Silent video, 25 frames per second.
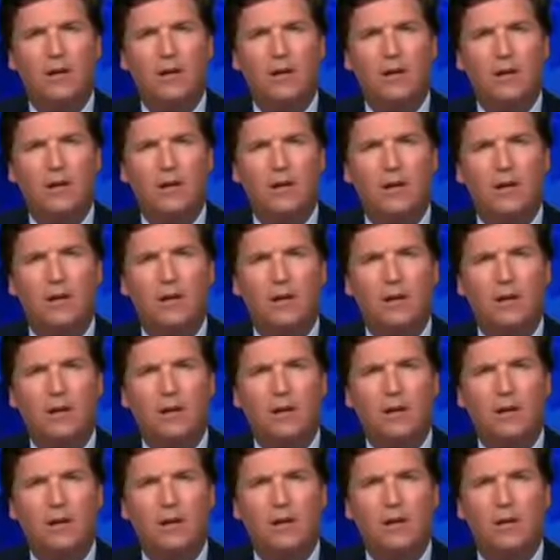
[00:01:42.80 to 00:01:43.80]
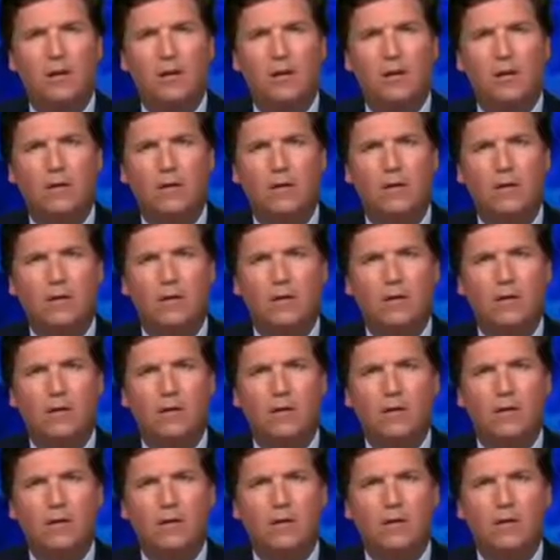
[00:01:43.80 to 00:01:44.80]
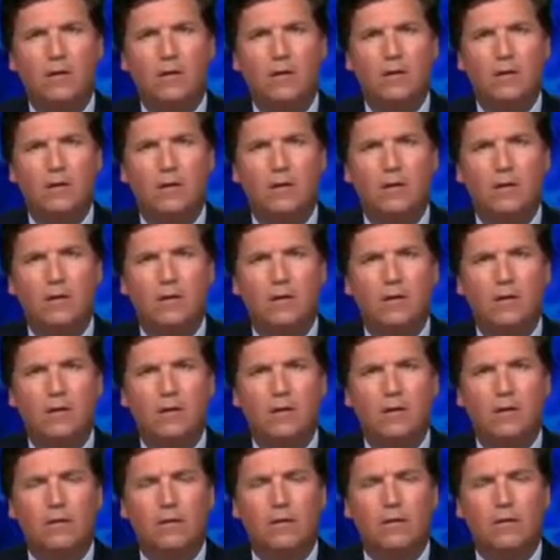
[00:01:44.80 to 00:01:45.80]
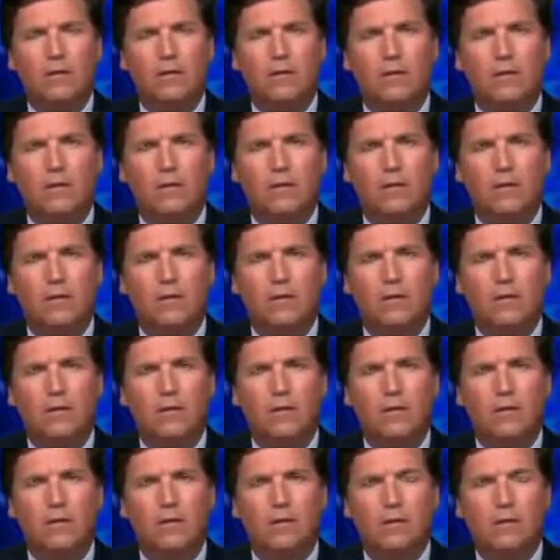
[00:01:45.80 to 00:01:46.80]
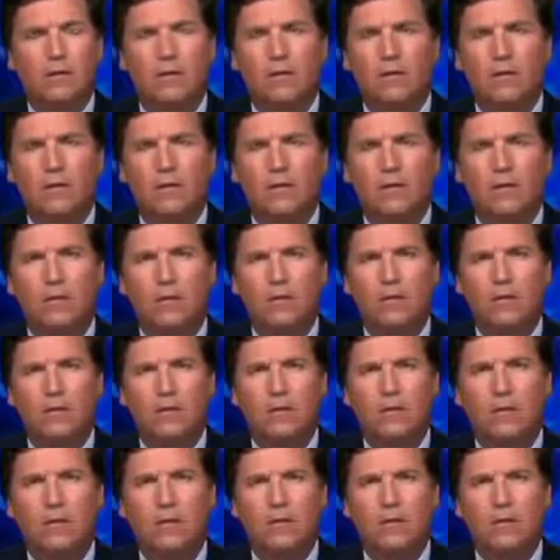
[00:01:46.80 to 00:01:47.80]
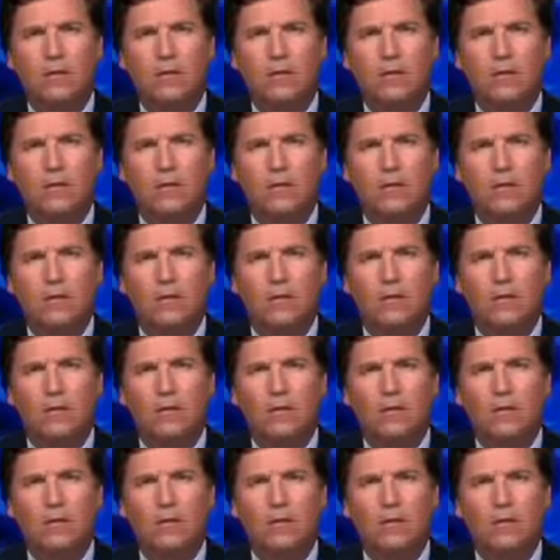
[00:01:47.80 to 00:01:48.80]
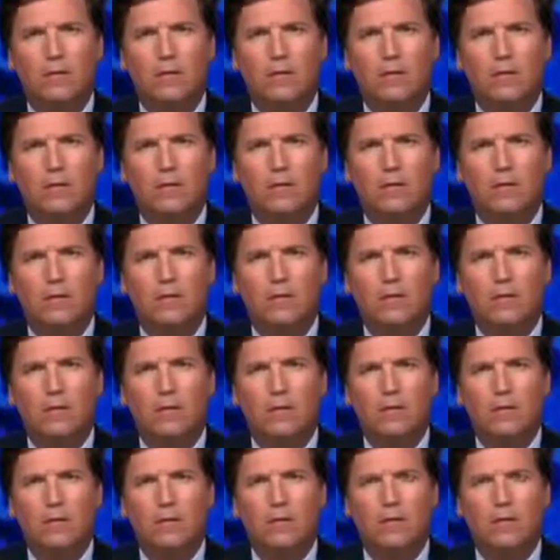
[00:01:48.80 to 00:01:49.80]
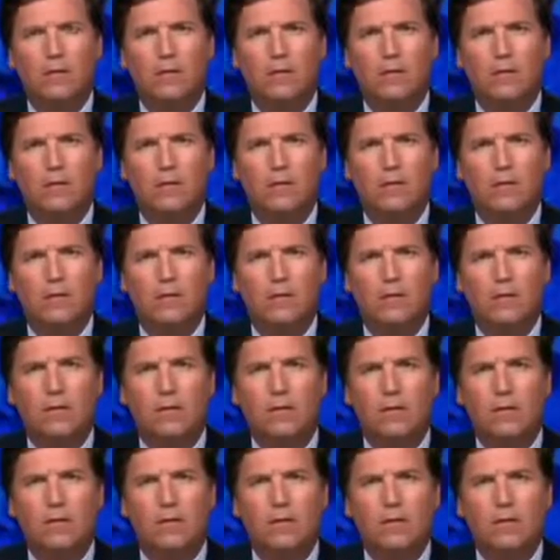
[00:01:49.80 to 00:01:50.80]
No words are spoken by the person on screen.